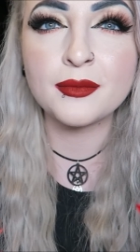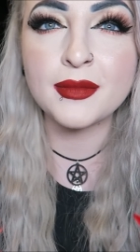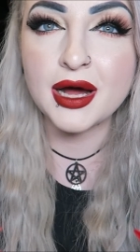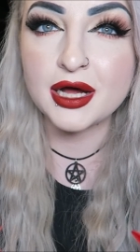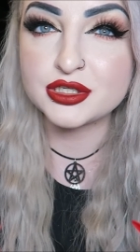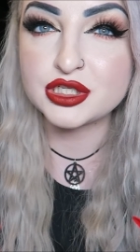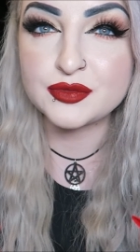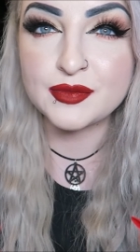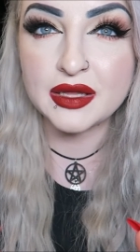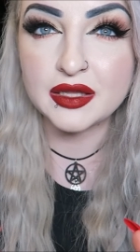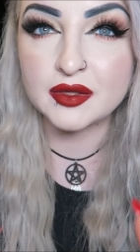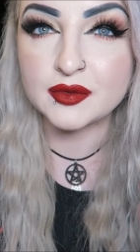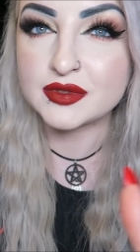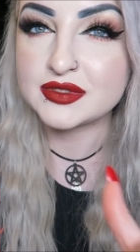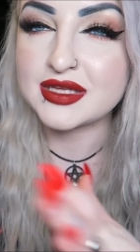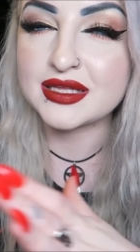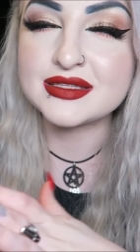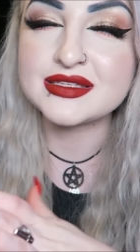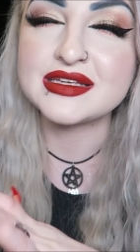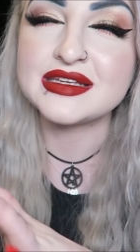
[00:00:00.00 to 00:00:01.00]
marshmallow
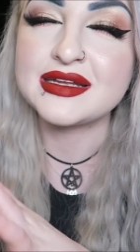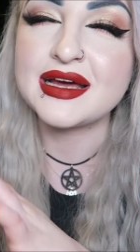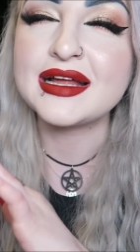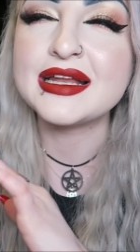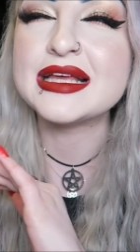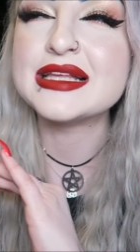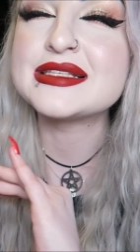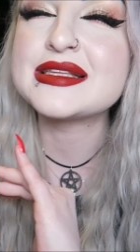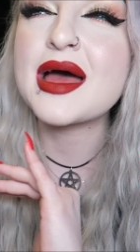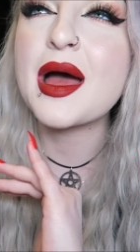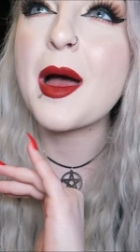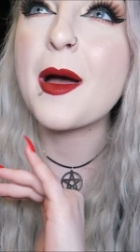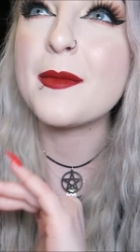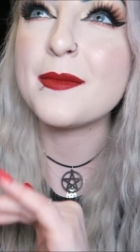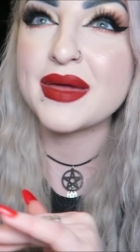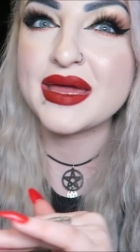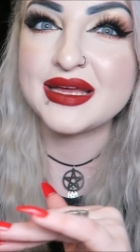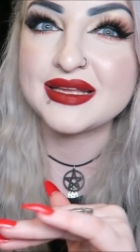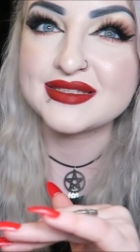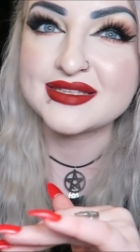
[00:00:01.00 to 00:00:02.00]
scented and it's
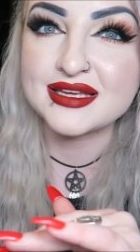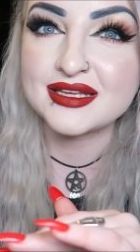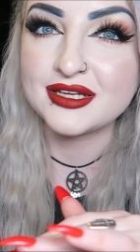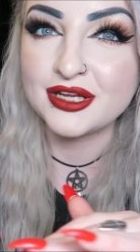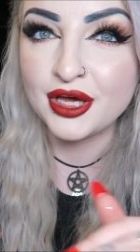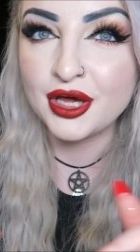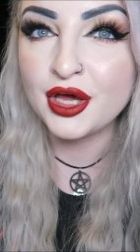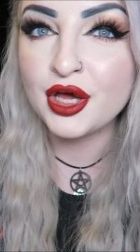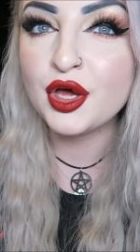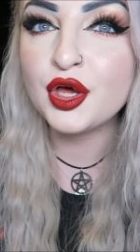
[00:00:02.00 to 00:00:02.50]
amazing.